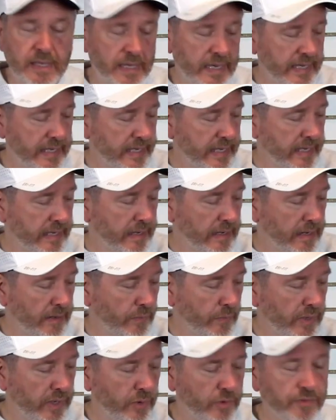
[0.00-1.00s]
I
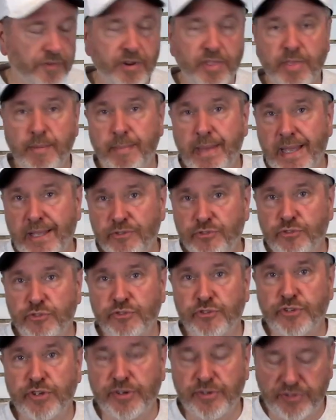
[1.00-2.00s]
went over to the Master
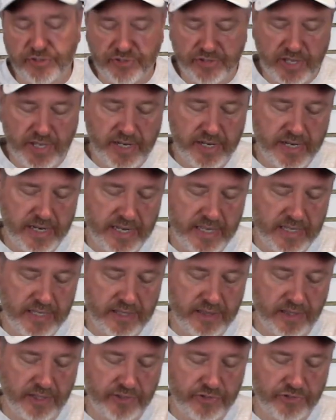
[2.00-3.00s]
Series again, and I
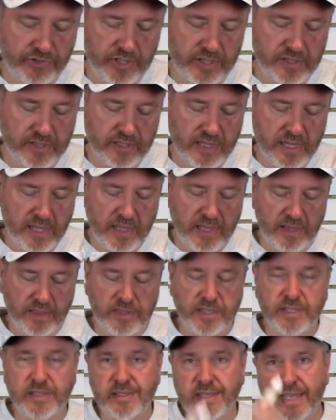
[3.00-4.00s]
enlisted
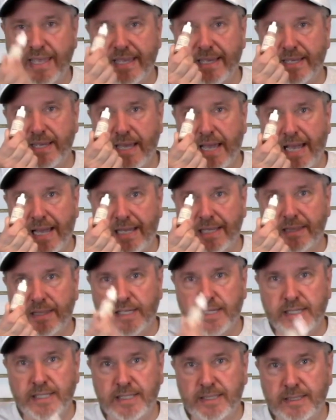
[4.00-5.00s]
the tan
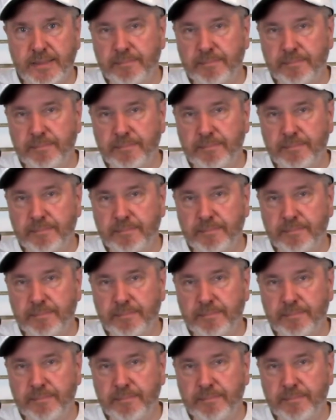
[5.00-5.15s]
highlight.